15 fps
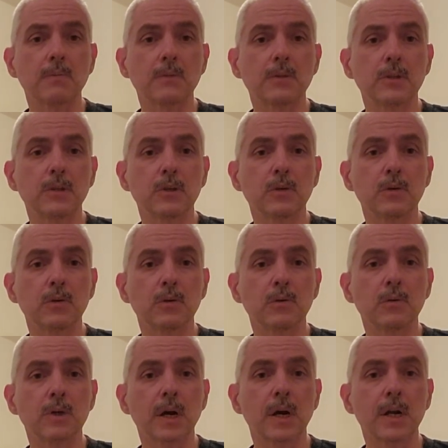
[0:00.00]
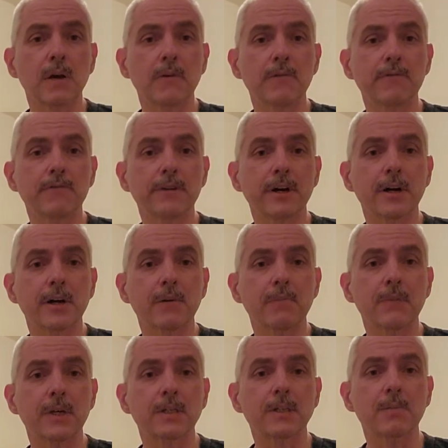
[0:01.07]
To kind of
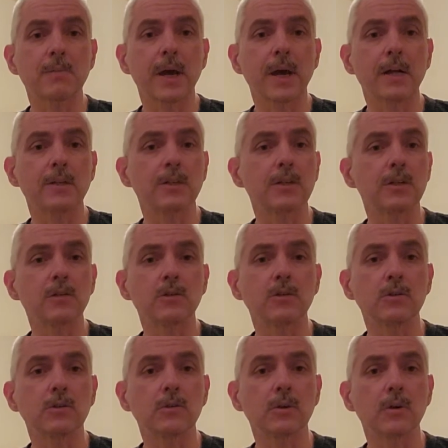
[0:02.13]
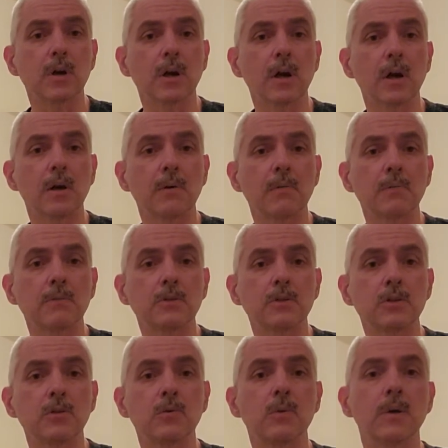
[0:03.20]
mix and match and
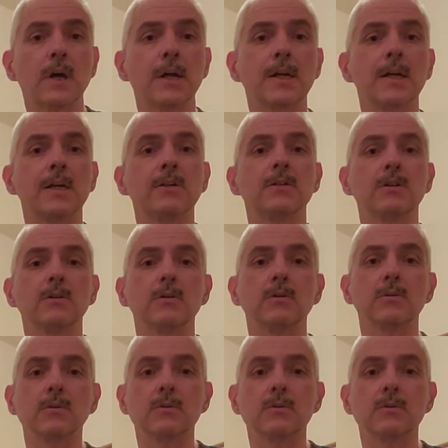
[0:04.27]
do what I need to.